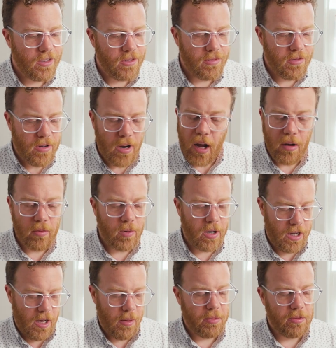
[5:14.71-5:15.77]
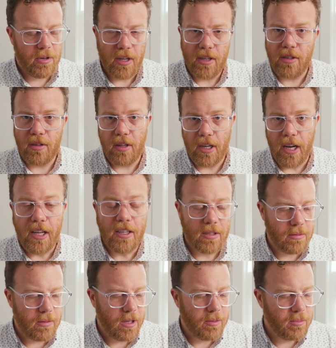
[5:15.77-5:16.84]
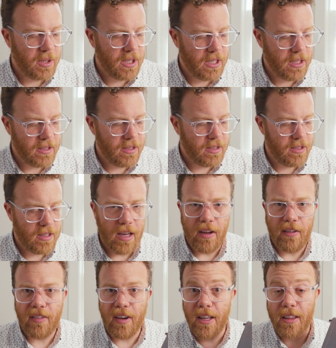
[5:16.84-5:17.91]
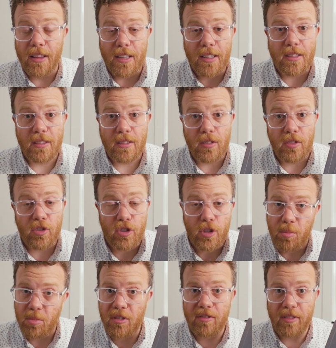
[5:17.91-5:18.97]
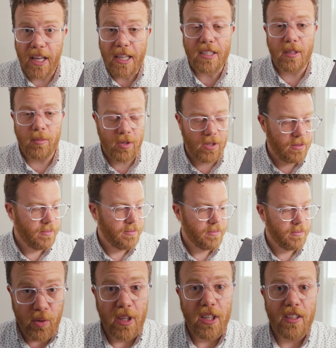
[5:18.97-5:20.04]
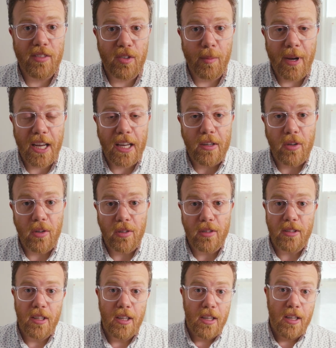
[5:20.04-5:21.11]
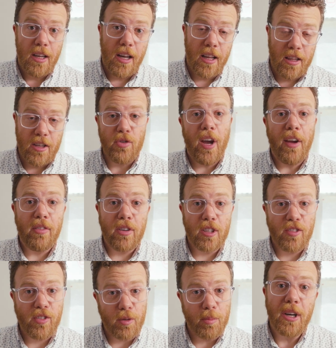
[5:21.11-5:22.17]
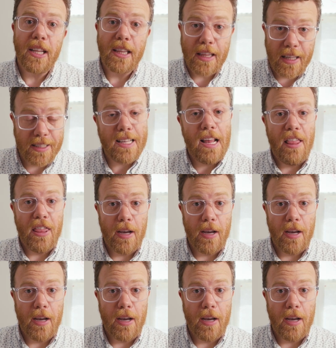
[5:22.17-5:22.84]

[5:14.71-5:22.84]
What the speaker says: do not want to upgrade to the nicer one because I find this super flexible. The drill is for making holes and the driver is for putting things in